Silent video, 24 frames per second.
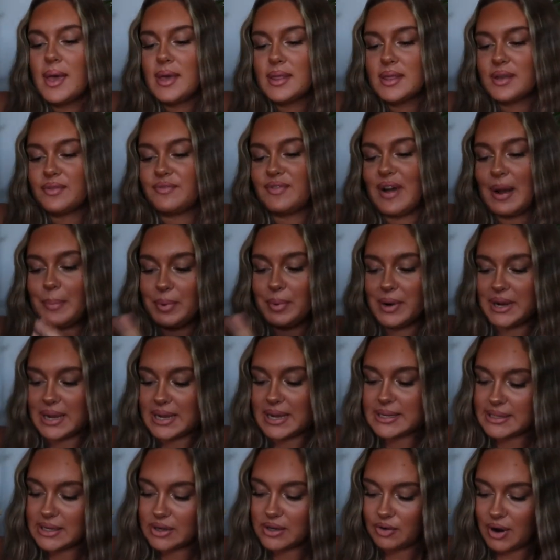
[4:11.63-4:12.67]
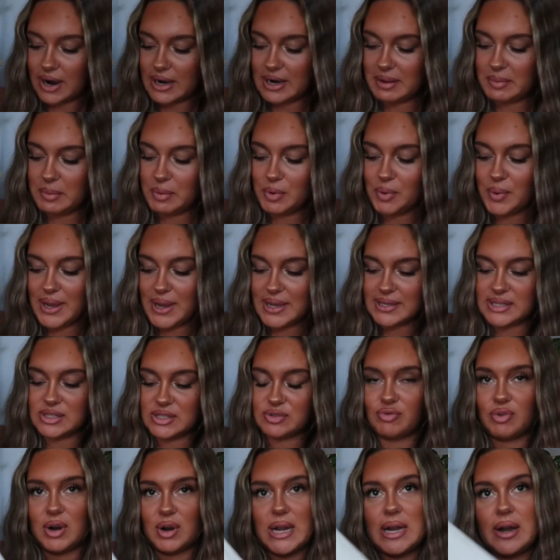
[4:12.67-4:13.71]
The fabric is incredible. It's
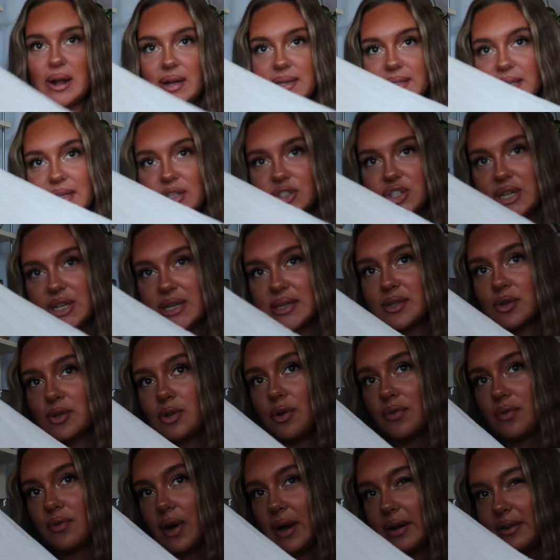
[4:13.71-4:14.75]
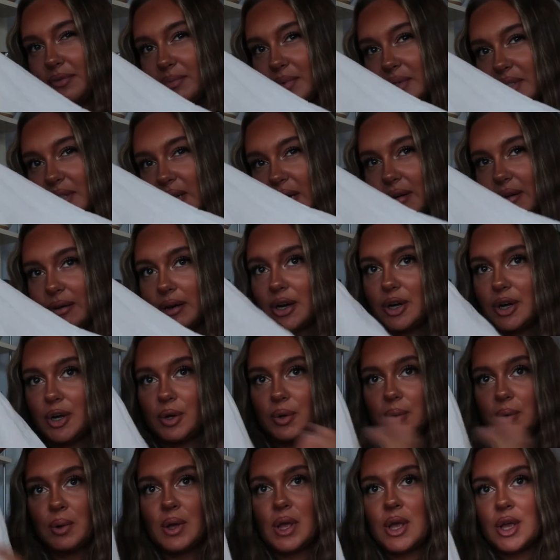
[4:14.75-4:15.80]
this really nice like cheesecloth kind of
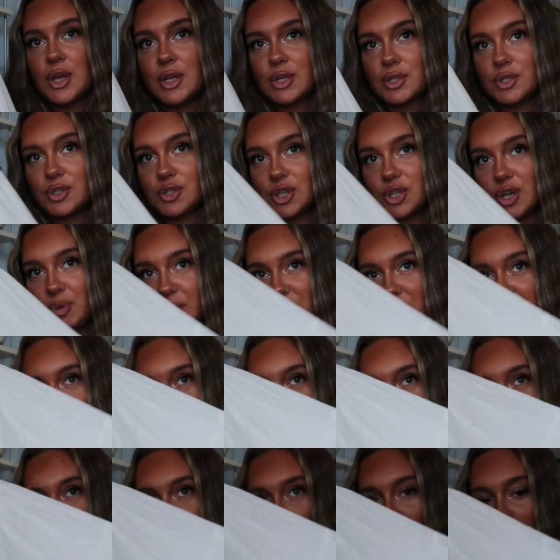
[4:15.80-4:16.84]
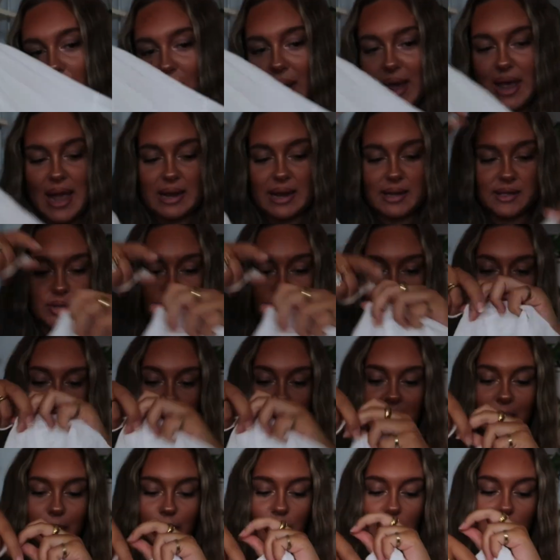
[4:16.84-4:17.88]
material, super lightweight, and it's also
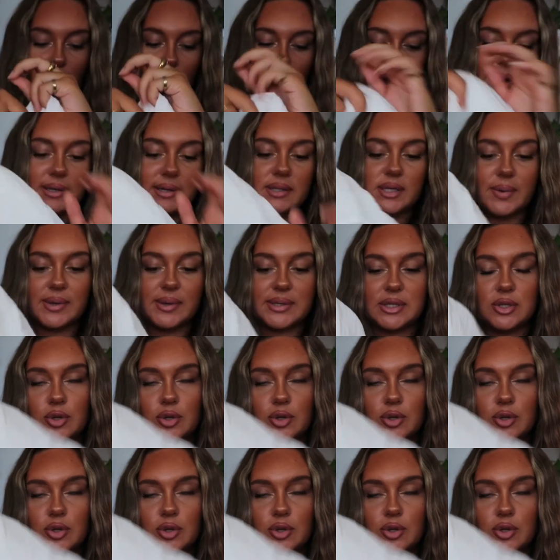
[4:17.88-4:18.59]
double lined, so it's